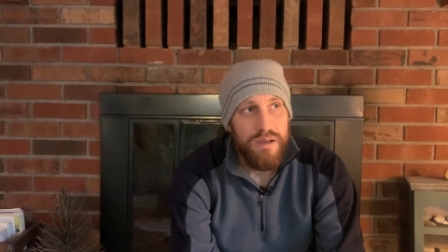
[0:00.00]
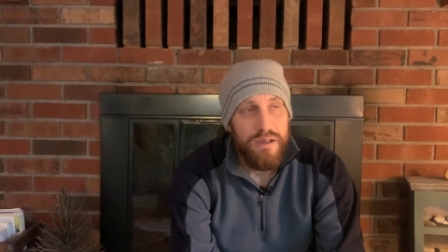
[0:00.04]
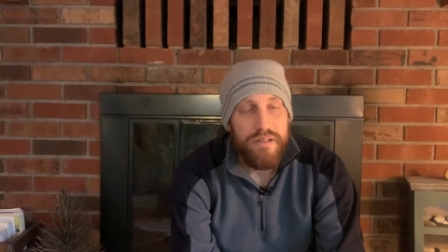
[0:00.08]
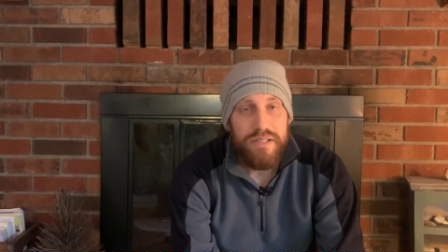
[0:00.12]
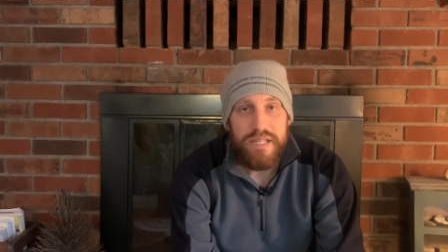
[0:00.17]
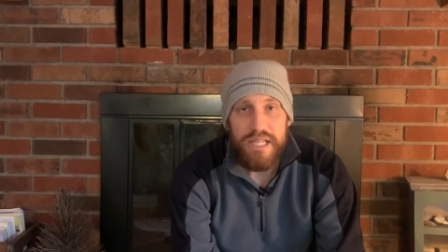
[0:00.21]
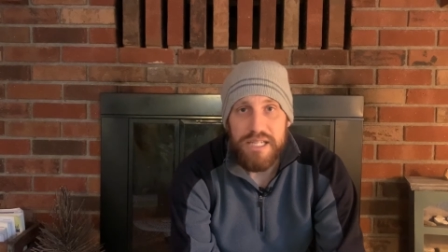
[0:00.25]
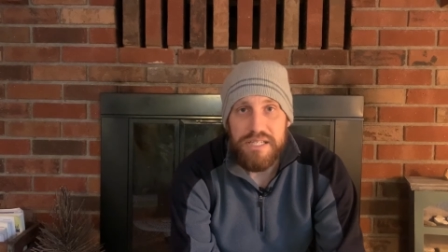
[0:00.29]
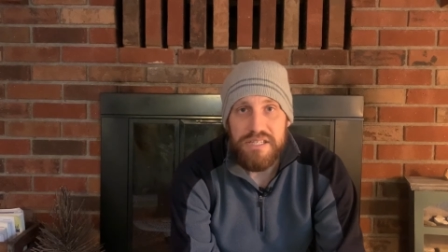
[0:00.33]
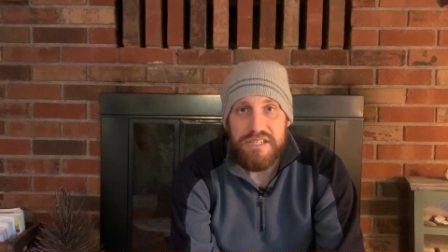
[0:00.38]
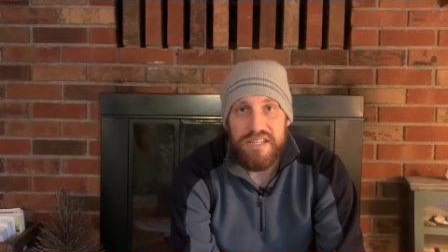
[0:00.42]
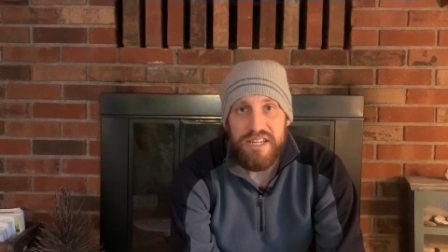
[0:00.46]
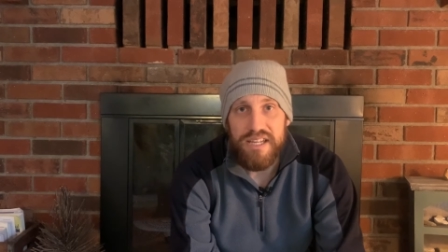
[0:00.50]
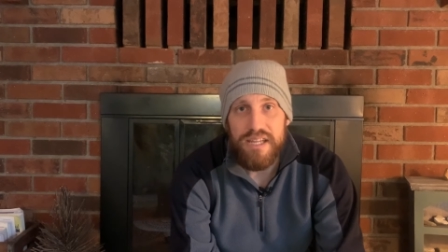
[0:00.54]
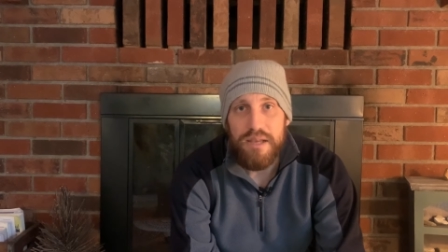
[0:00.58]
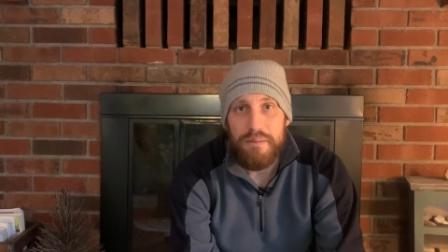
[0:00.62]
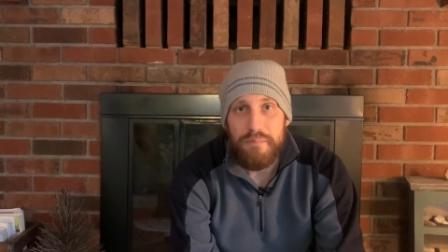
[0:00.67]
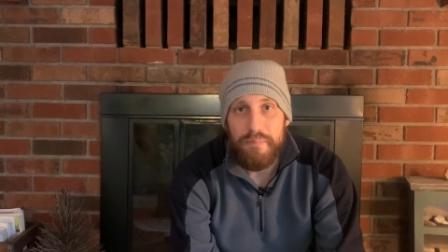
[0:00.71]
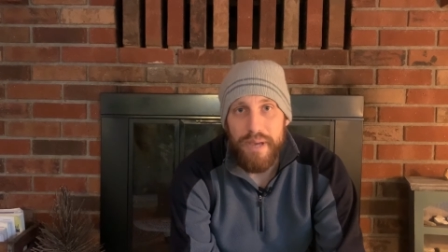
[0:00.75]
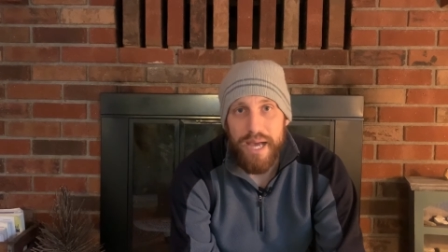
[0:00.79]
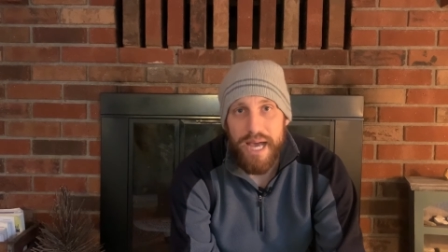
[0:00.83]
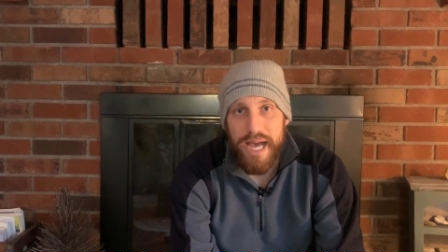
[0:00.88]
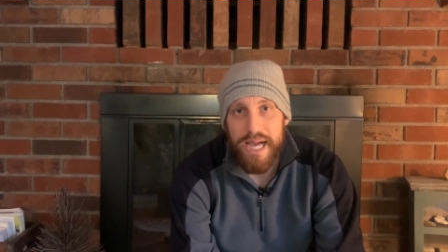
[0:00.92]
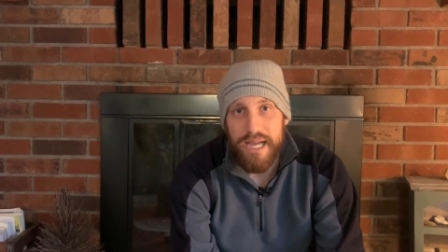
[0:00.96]
needs to
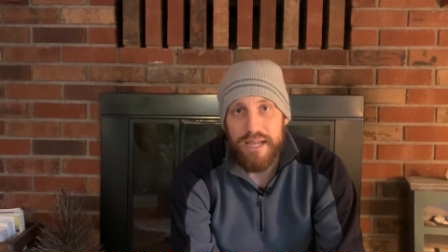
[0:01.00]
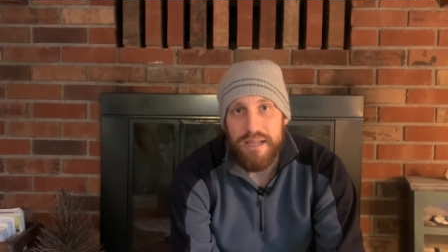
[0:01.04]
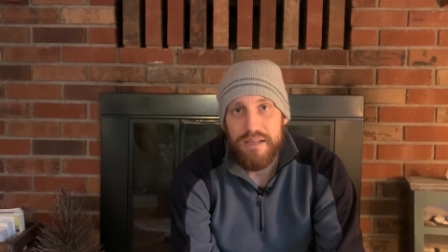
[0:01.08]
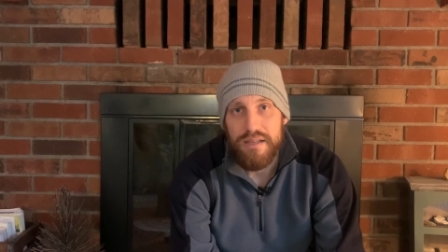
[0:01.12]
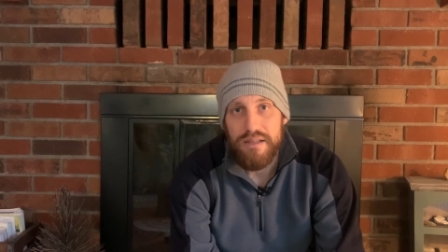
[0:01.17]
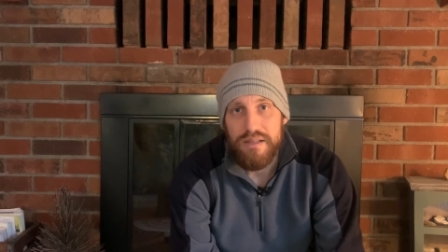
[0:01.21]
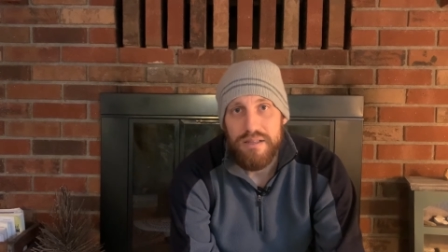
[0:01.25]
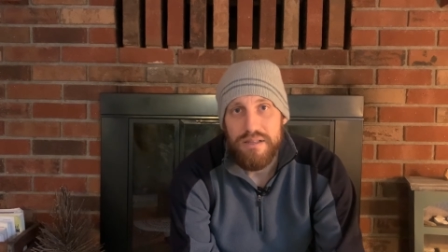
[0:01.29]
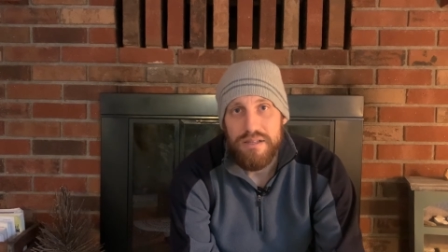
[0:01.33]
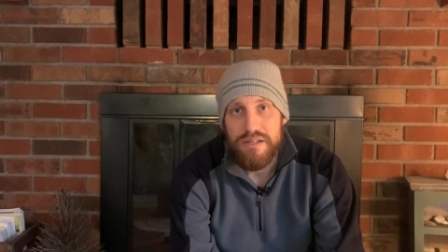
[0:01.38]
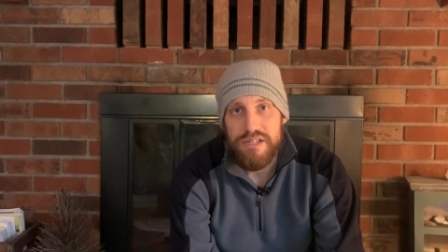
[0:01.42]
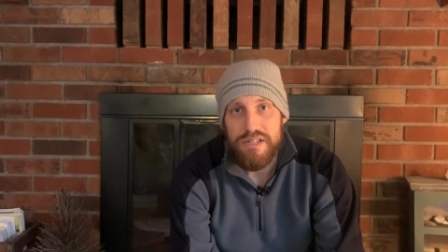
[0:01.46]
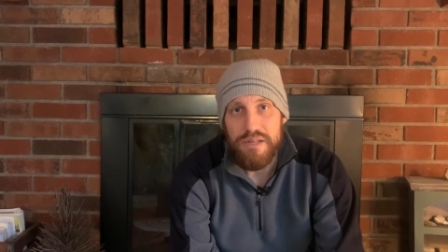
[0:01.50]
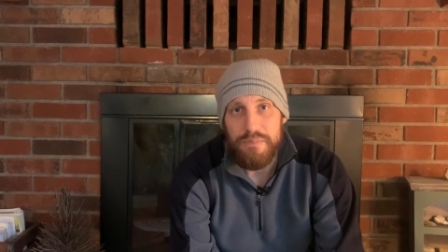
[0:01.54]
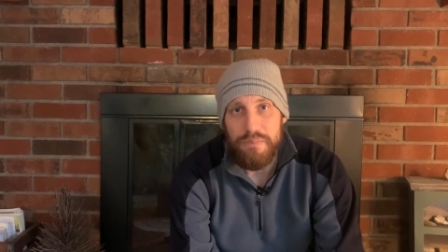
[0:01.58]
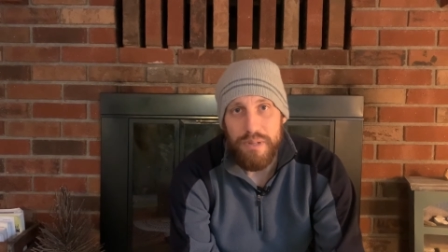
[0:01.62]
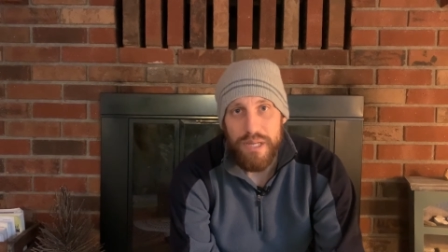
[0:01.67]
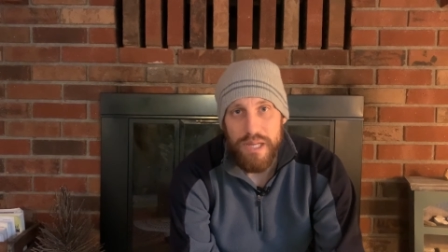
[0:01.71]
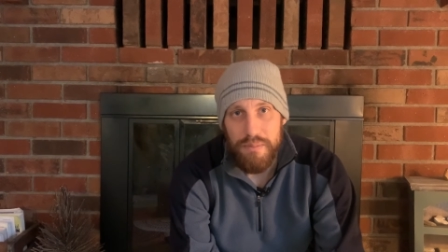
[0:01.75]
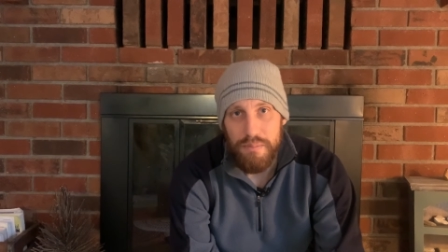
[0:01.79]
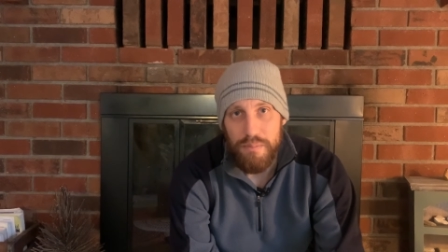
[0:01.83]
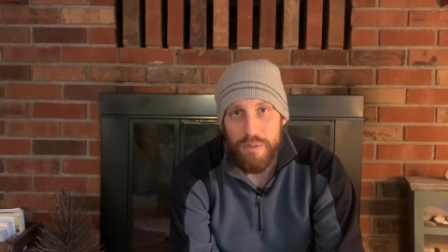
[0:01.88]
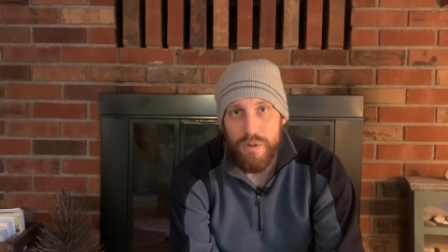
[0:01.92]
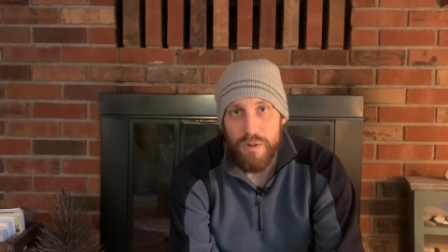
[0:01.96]
get back to
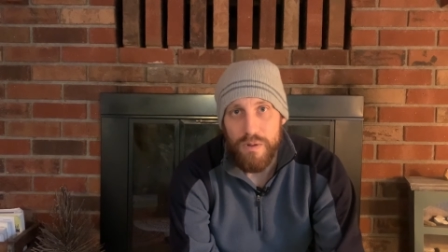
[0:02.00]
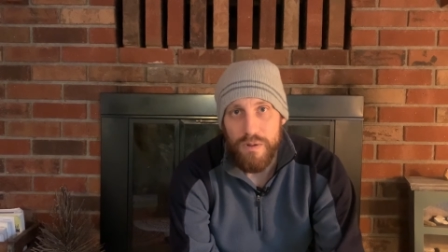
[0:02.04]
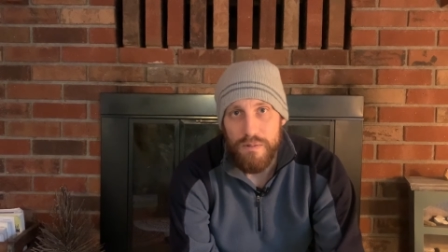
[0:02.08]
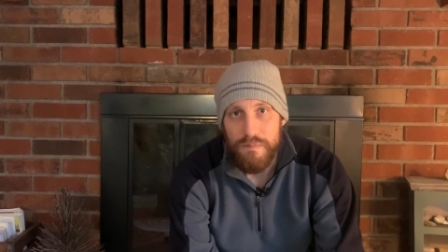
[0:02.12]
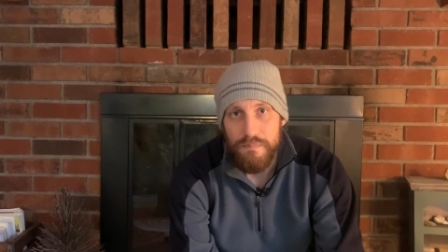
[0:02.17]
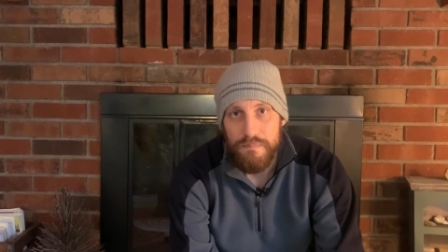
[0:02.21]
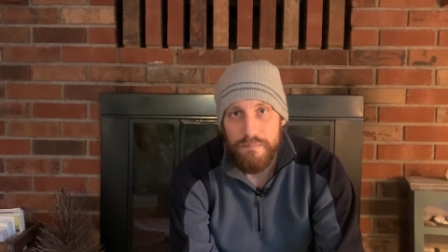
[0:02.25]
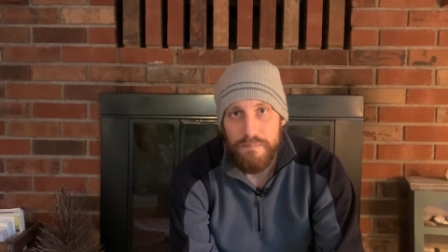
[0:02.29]
people.